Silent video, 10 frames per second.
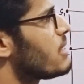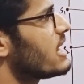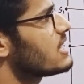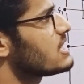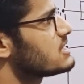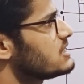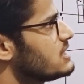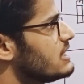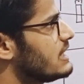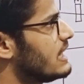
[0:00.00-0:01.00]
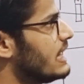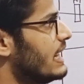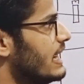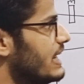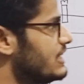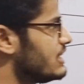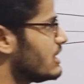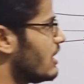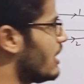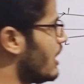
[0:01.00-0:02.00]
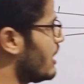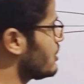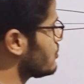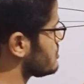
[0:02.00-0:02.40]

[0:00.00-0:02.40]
mica sheet. And you